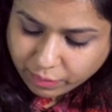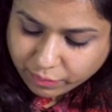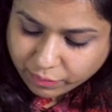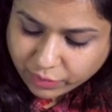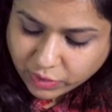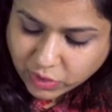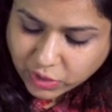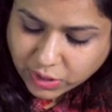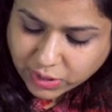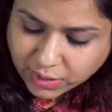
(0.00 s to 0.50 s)

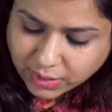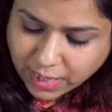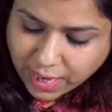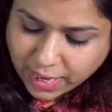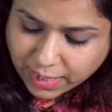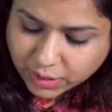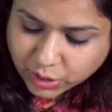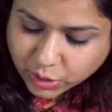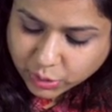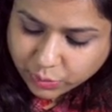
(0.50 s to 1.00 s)
which is
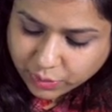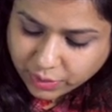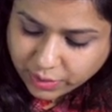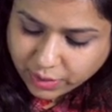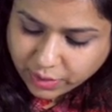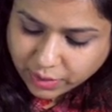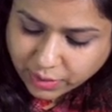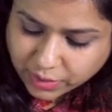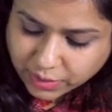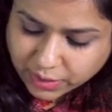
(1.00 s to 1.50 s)

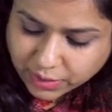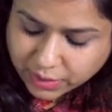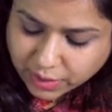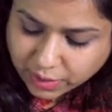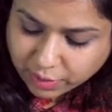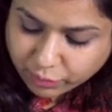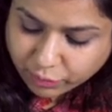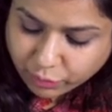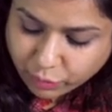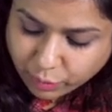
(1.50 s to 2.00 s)
actually a
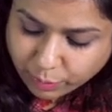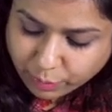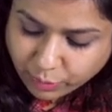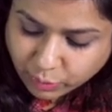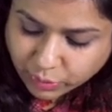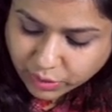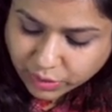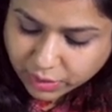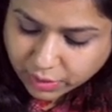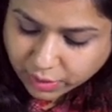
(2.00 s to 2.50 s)
stain for
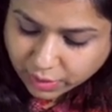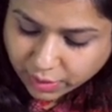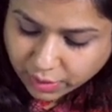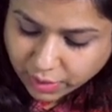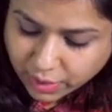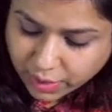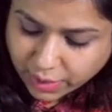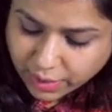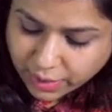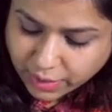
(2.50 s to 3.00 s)
mucin.
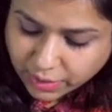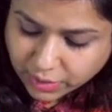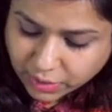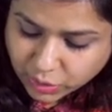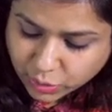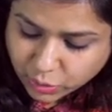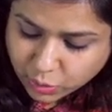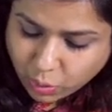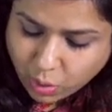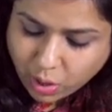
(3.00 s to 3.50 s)
It
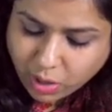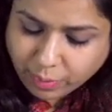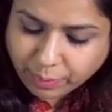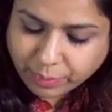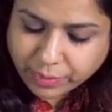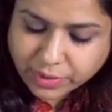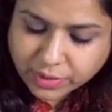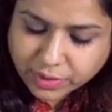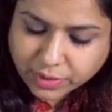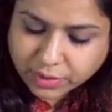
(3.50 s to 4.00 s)
is not
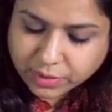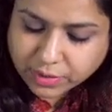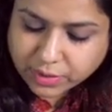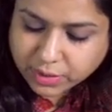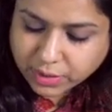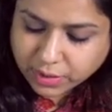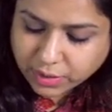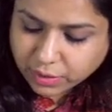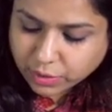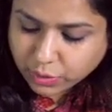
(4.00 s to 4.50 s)

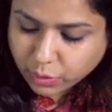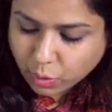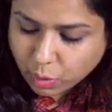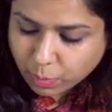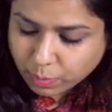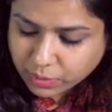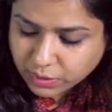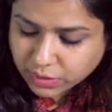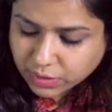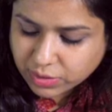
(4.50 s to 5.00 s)
present in a
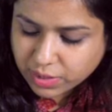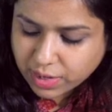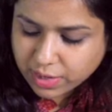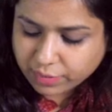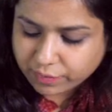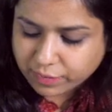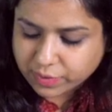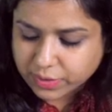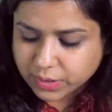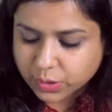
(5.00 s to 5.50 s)
normal
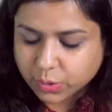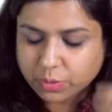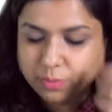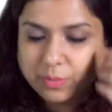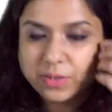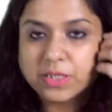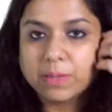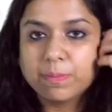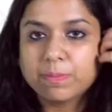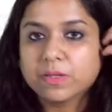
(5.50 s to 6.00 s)
stratified
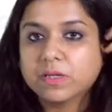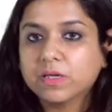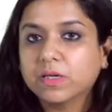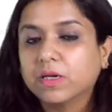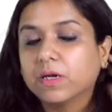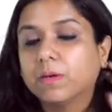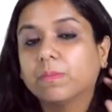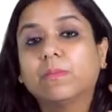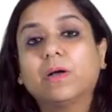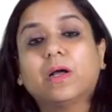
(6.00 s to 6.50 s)
squamous
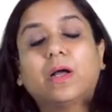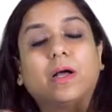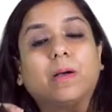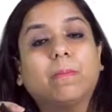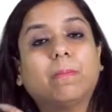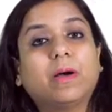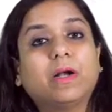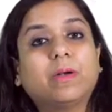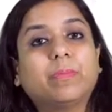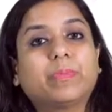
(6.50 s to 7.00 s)
epithelium
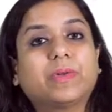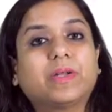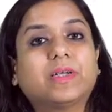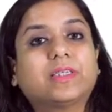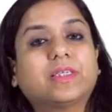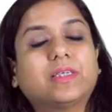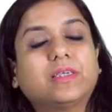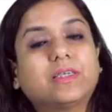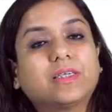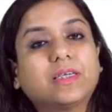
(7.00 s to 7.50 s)
but
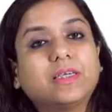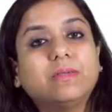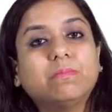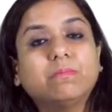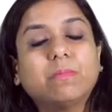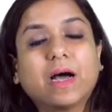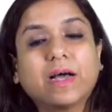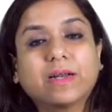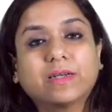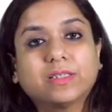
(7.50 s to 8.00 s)
present
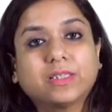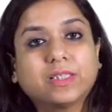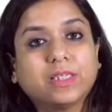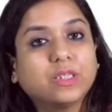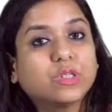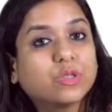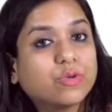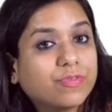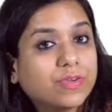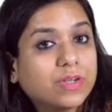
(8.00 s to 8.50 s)
in Barrett's
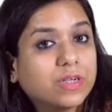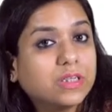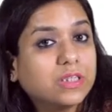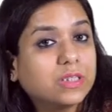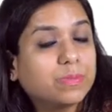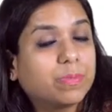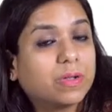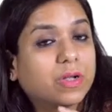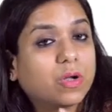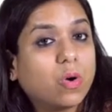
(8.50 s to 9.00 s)

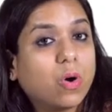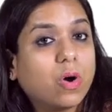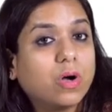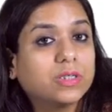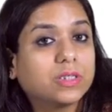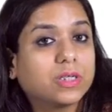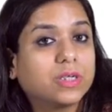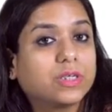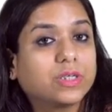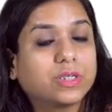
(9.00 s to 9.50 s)
esophagus
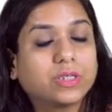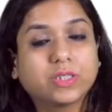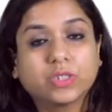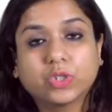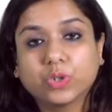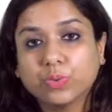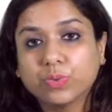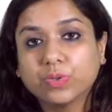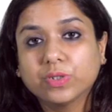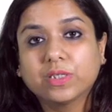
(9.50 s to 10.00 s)
because it
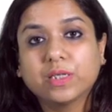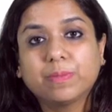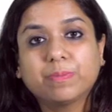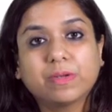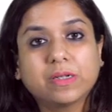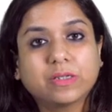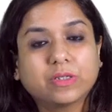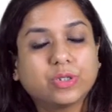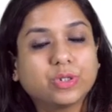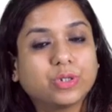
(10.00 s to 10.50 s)
shows the
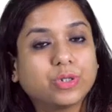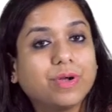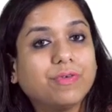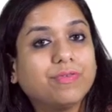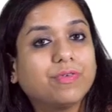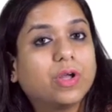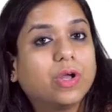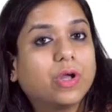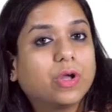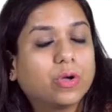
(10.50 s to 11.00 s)
presence
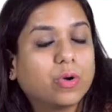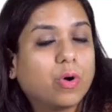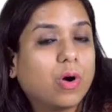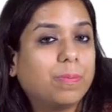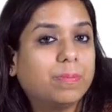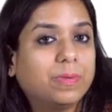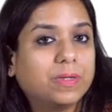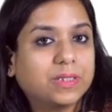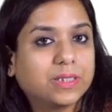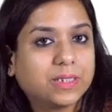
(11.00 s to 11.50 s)
of
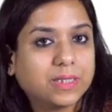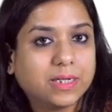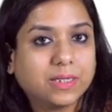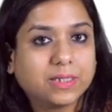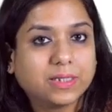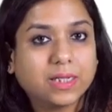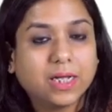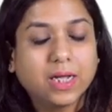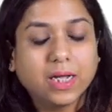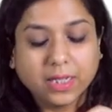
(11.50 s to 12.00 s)
goblet
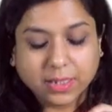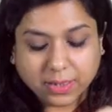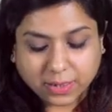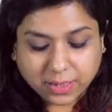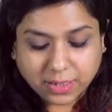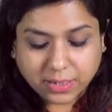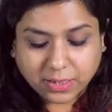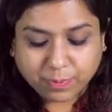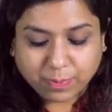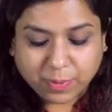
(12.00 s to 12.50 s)
cells.
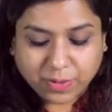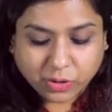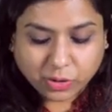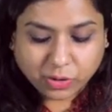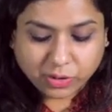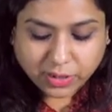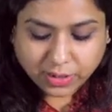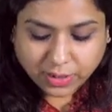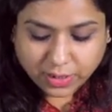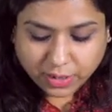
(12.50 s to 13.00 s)
This
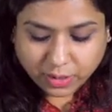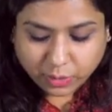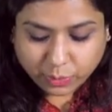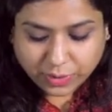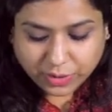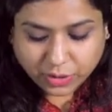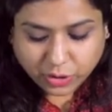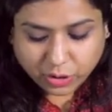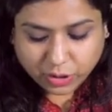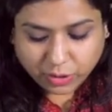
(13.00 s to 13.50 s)
special stain
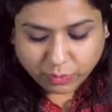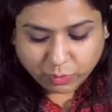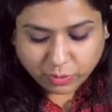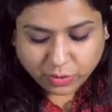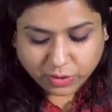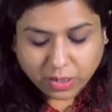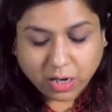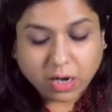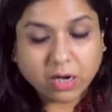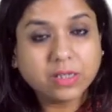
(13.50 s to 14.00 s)
question
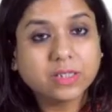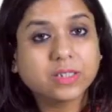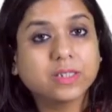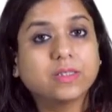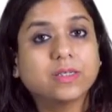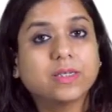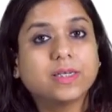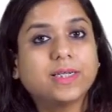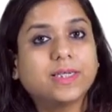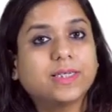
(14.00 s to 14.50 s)
was asked
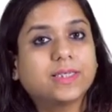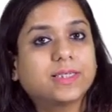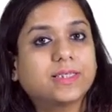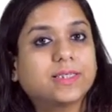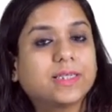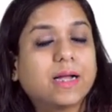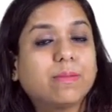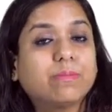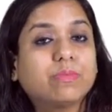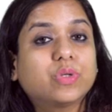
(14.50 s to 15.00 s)
in the NEET
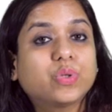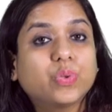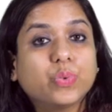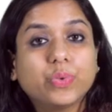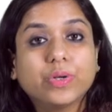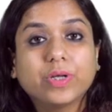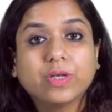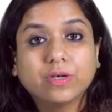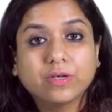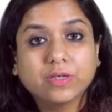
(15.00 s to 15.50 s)
exam
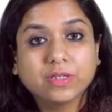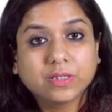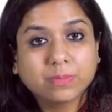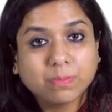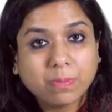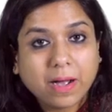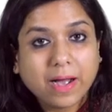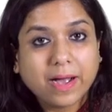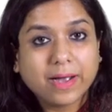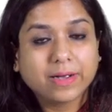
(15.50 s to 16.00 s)
2 years
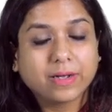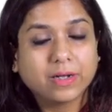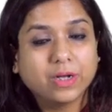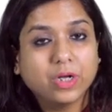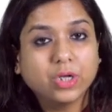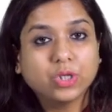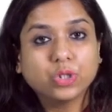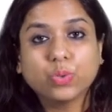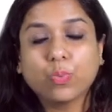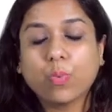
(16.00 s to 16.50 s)
back.
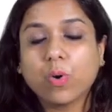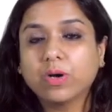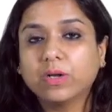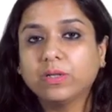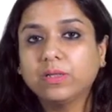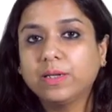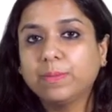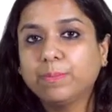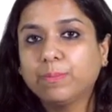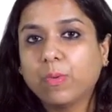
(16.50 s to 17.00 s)
So what
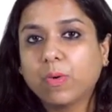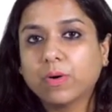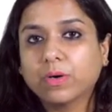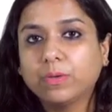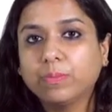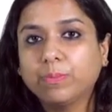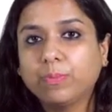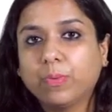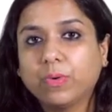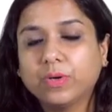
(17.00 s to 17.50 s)
are the
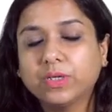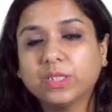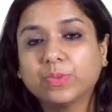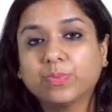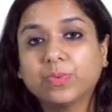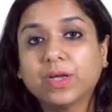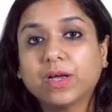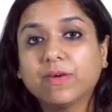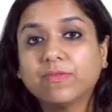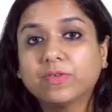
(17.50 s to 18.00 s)
important
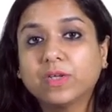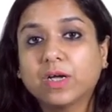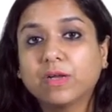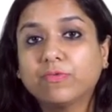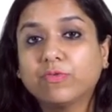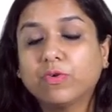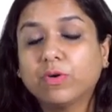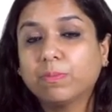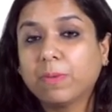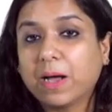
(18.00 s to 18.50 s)
points we have
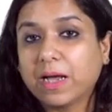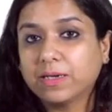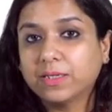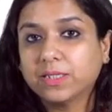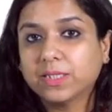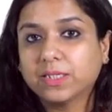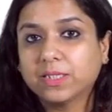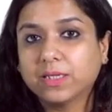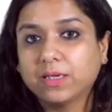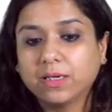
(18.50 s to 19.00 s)
done for
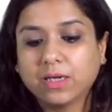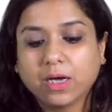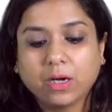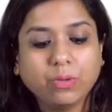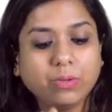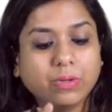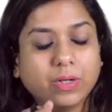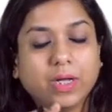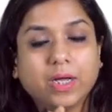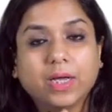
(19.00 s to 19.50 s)
Barrett's till
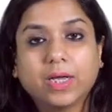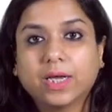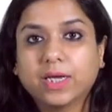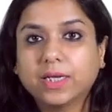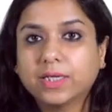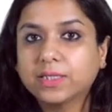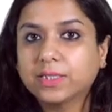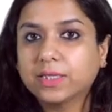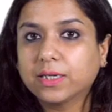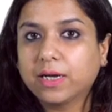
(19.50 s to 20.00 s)
now?
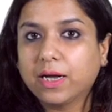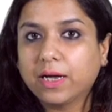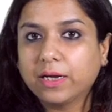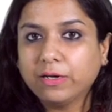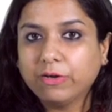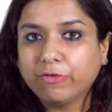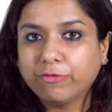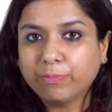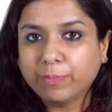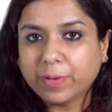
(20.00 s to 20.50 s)
It is a
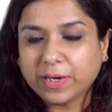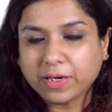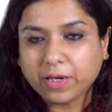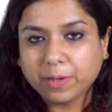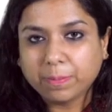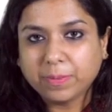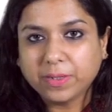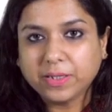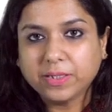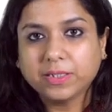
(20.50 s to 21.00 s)
kind of
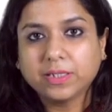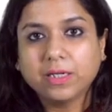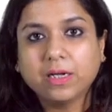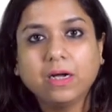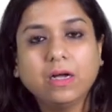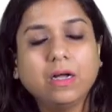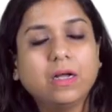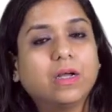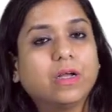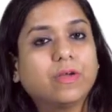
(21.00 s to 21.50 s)

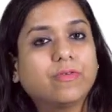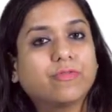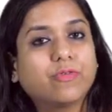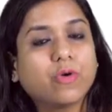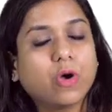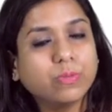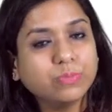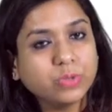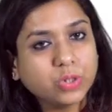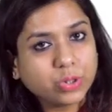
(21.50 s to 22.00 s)
metaplasia
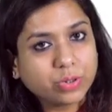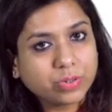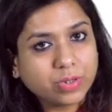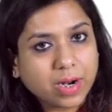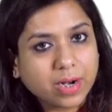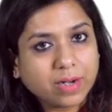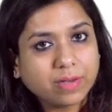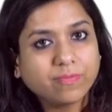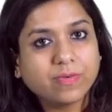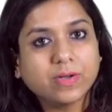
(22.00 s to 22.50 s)
from
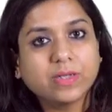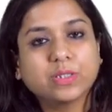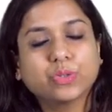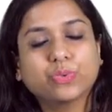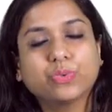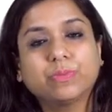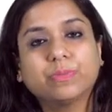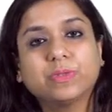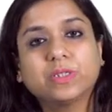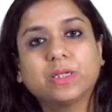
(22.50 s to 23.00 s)
stratified
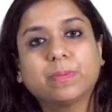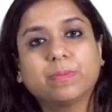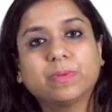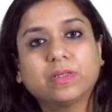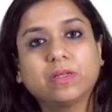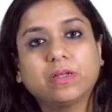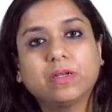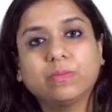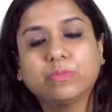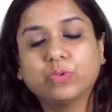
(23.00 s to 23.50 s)
squamous
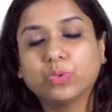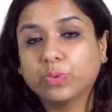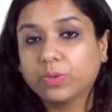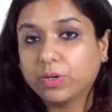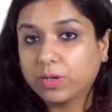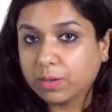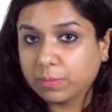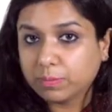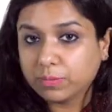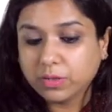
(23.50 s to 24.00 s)
epithelium to
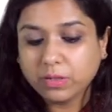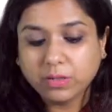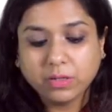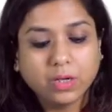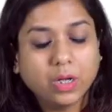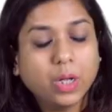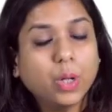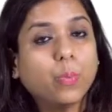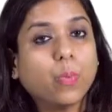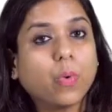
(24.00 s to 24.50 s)
columnar.
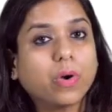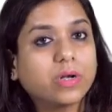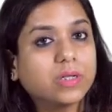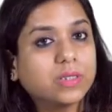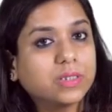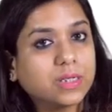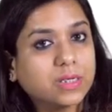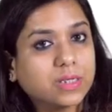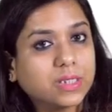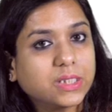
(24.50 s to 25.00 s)
What
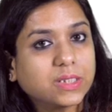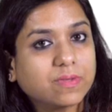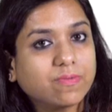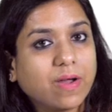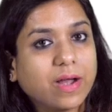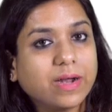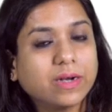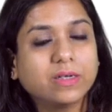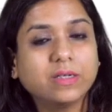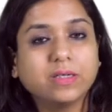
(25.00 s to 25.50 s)
is the risk
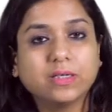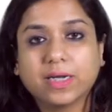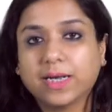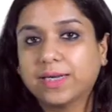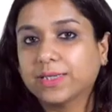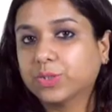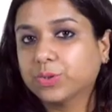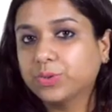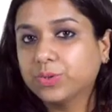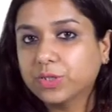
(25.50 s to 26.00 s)
factor?
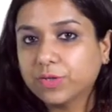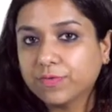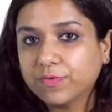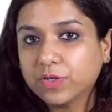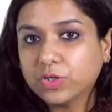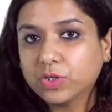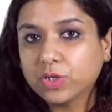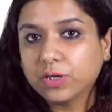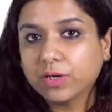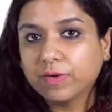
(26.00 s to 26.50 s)

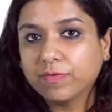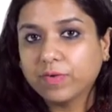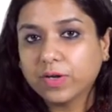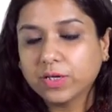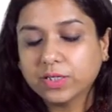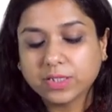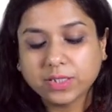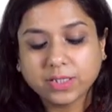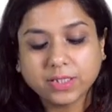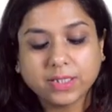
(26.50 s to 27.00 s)
Gastroesophageal
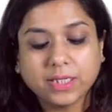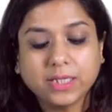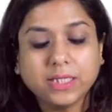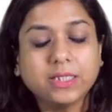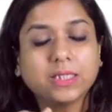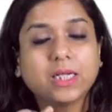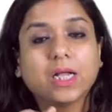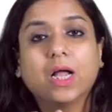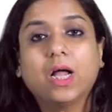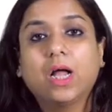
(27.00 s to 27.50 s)
reflux
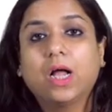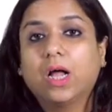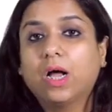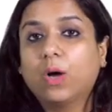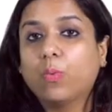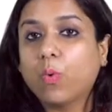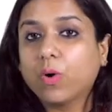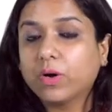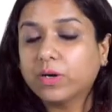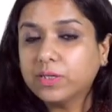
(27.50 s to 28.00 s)
disease.
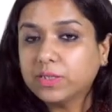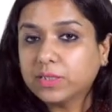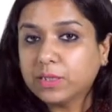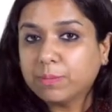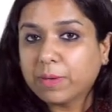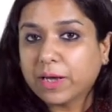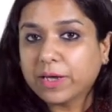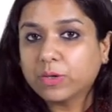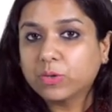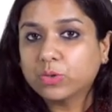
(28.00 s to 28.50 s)
What is the
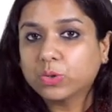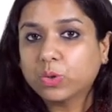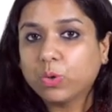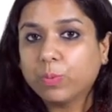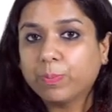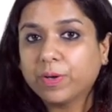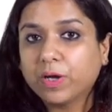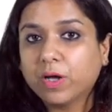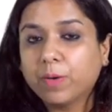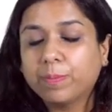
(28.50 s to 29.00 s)

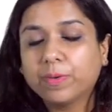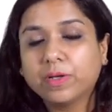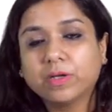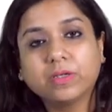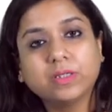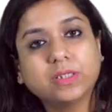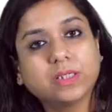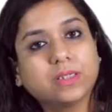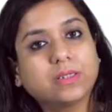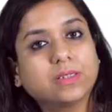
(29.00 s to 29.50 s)
microscopic
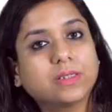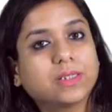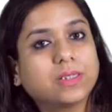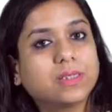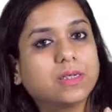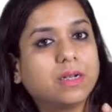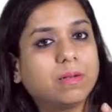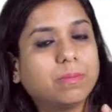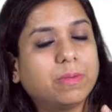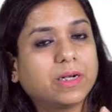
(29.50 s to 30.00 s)
appearance?
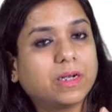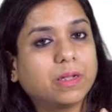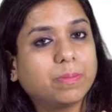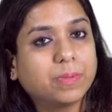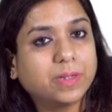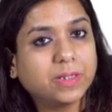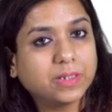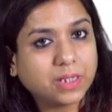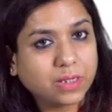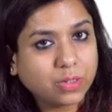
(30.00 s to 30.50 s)
Intestinal
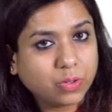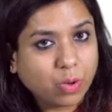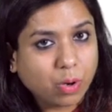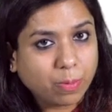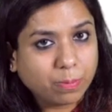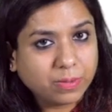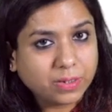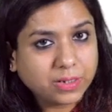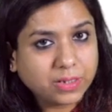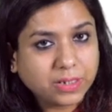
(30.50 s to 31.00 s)
metaplasia and
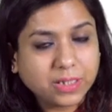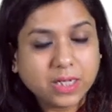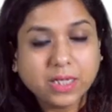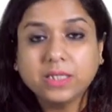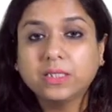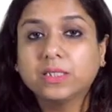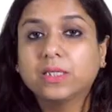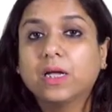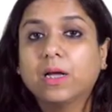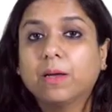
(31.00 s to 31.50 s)
goblet
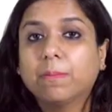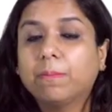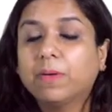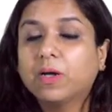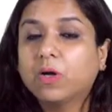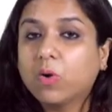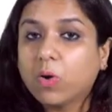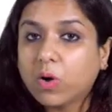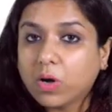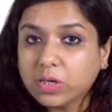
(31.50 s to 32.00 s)
cells.
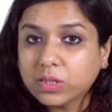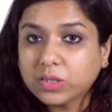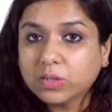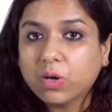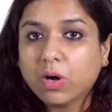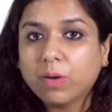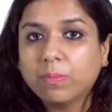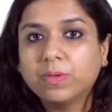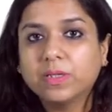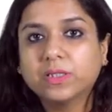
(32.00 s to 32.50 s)
Because
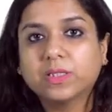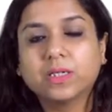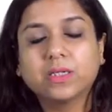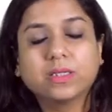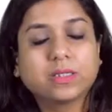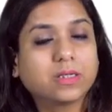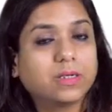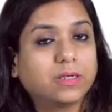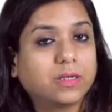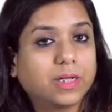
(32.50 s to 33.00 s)
goblet
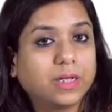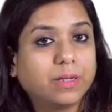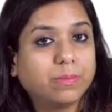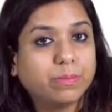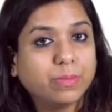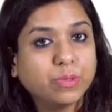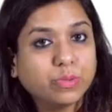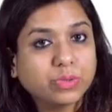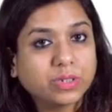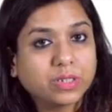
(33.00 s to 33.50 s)
cells
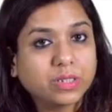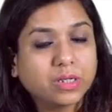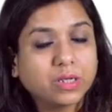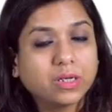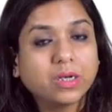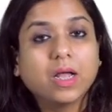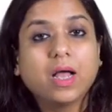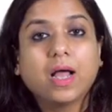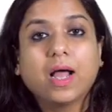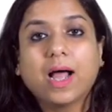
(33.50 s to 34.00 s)
contain
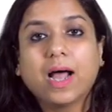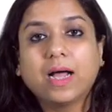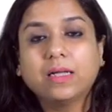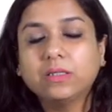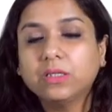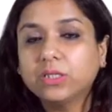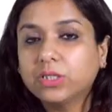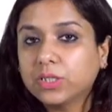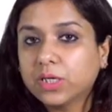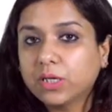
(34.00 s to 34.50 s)
mucin
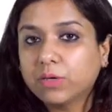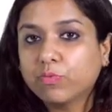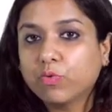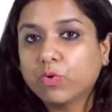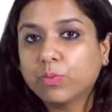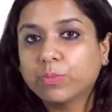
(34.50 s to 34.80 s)
and the stain for